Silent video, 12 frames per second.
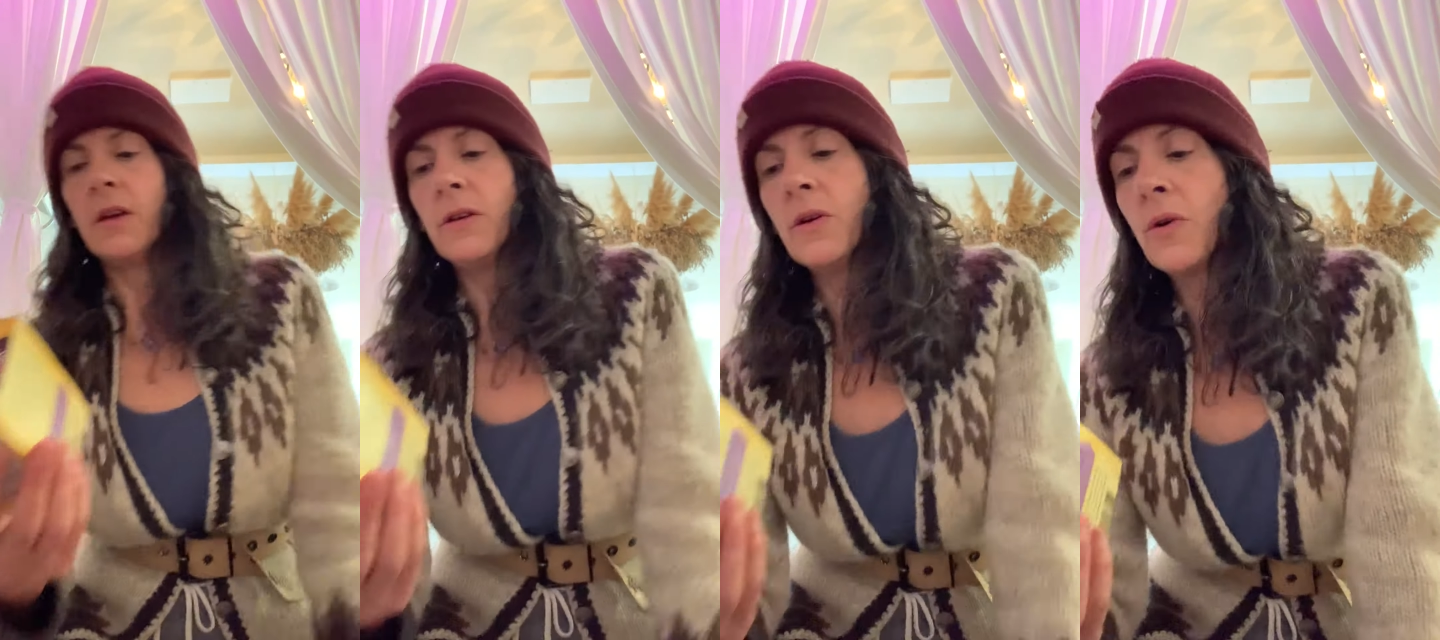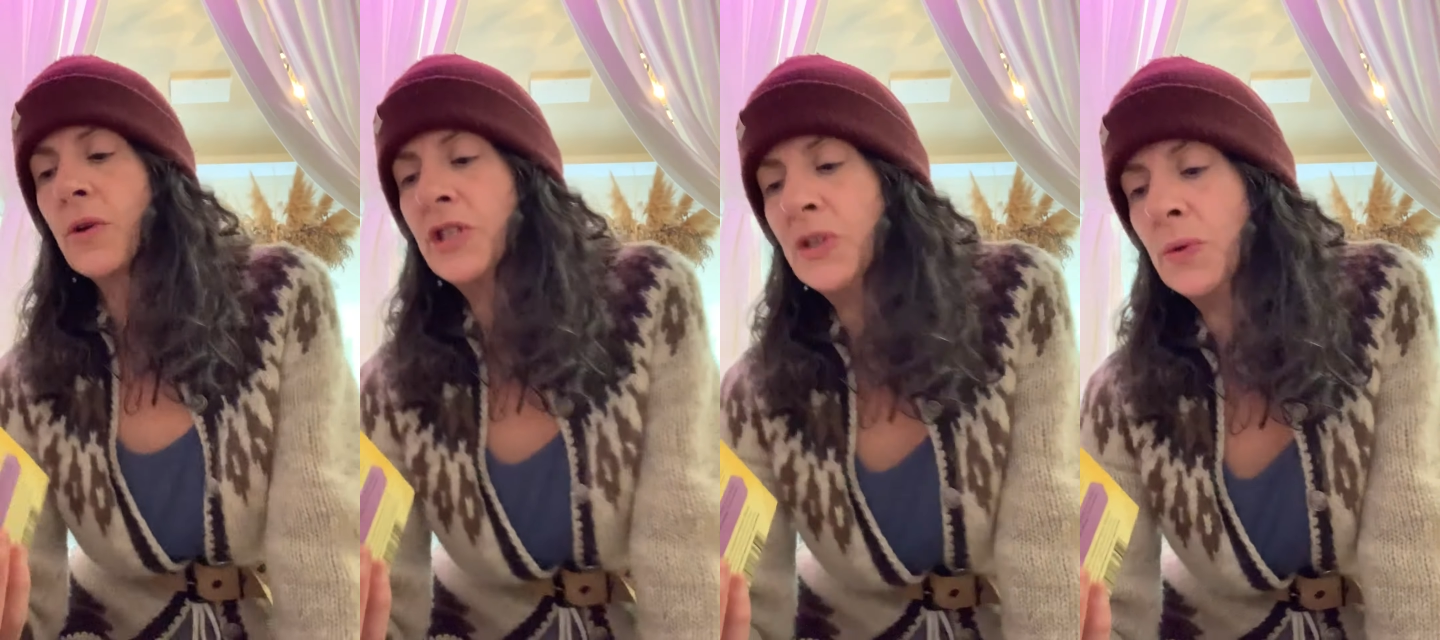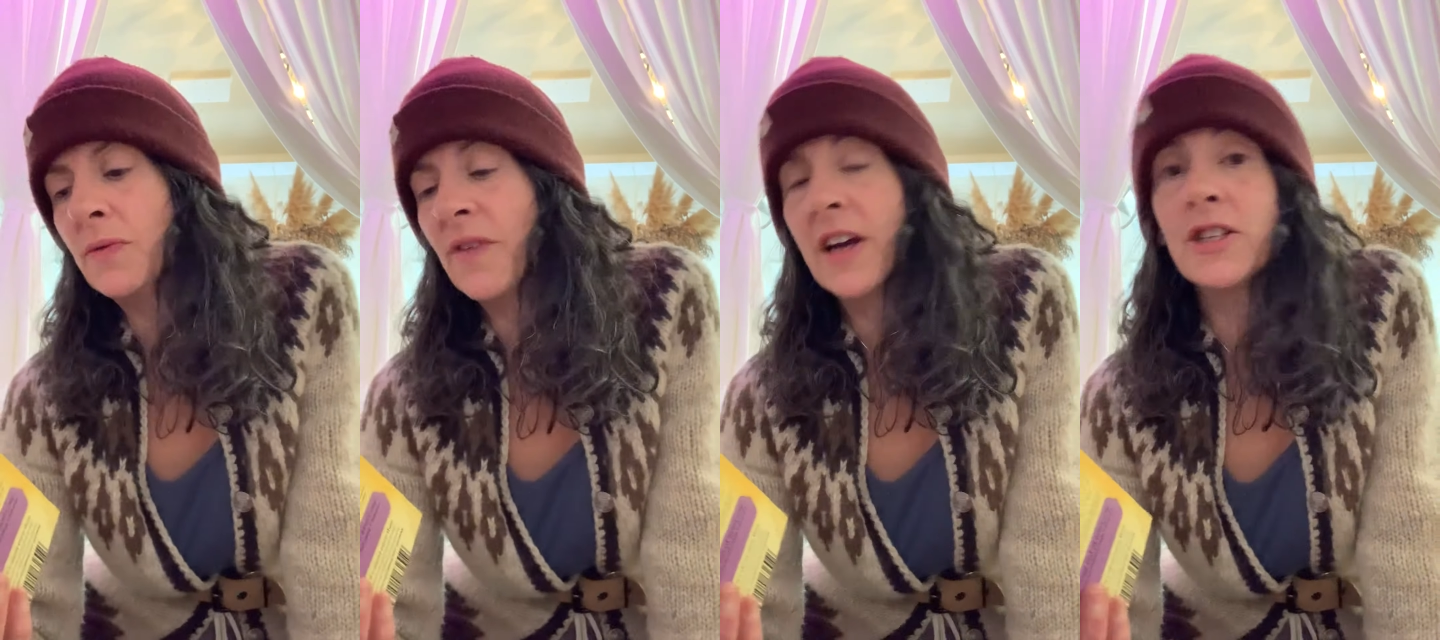Yoga to
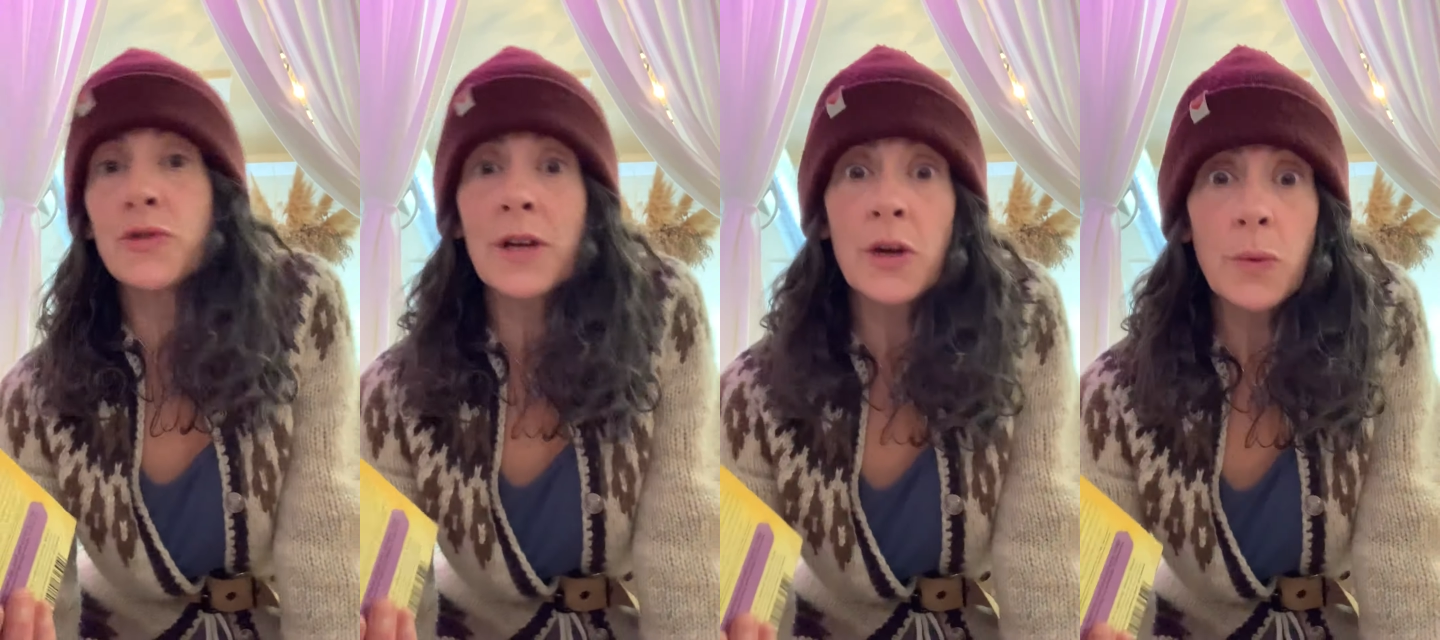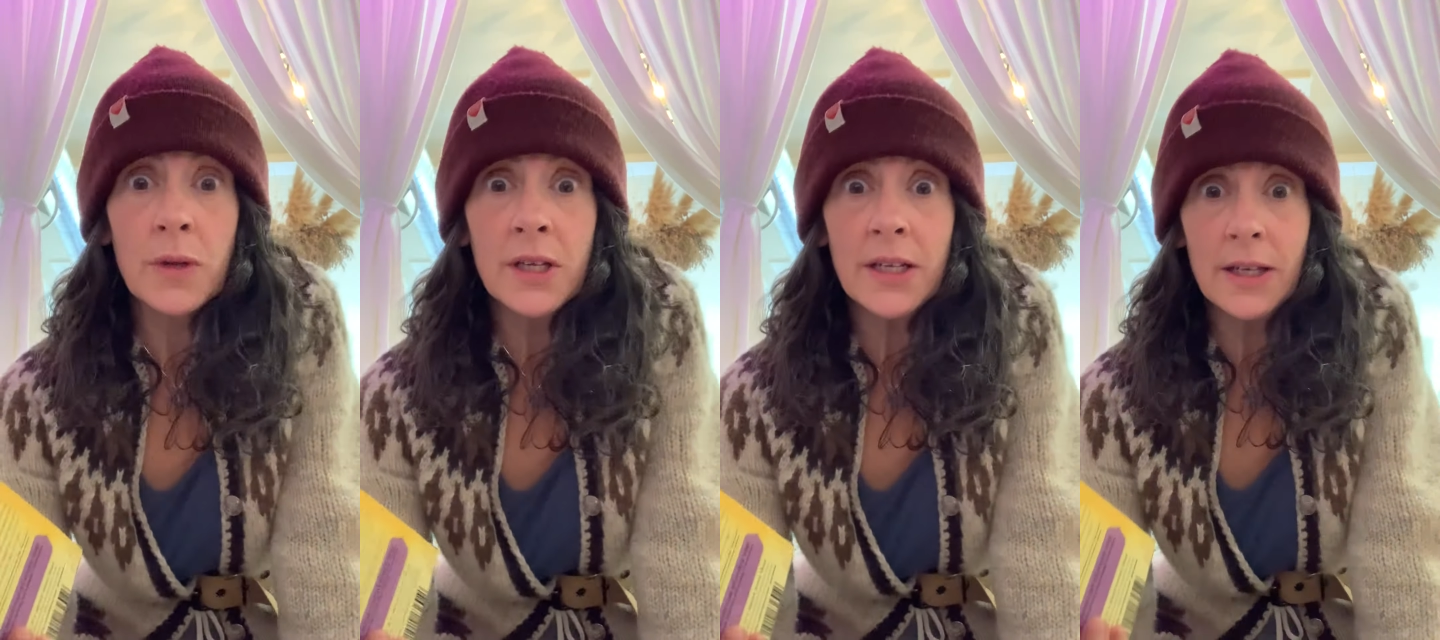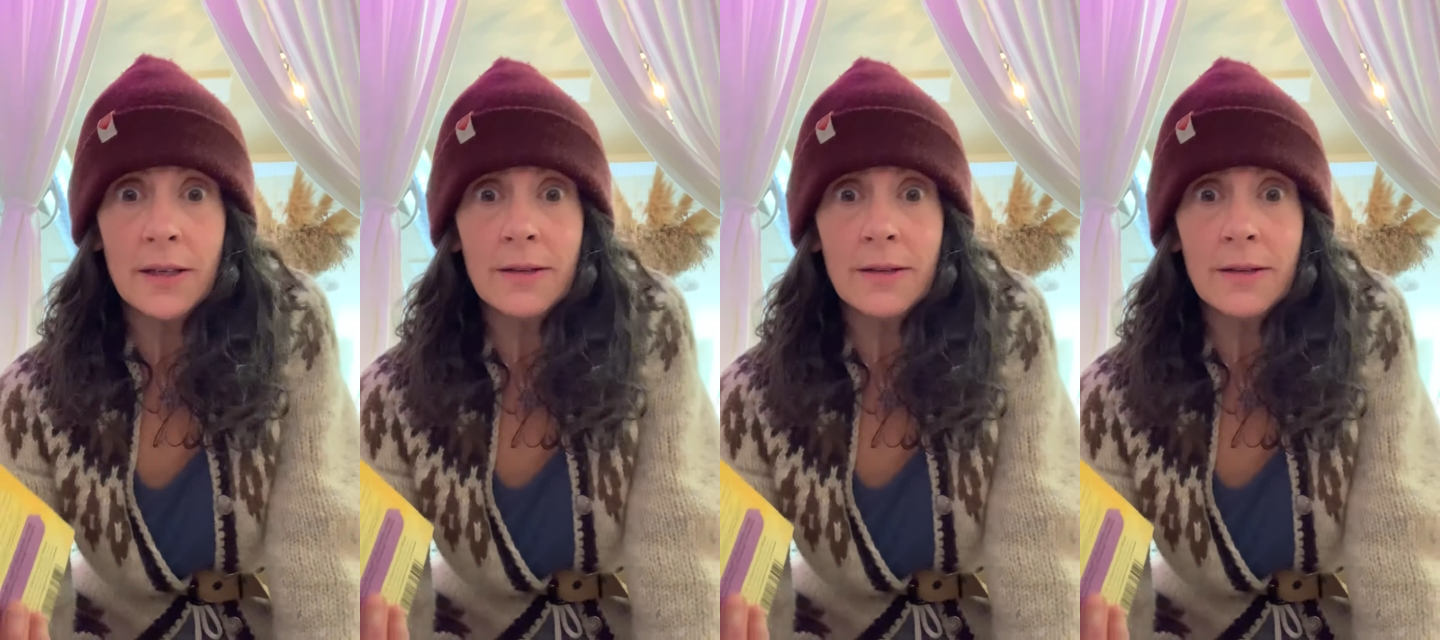invite tranquility.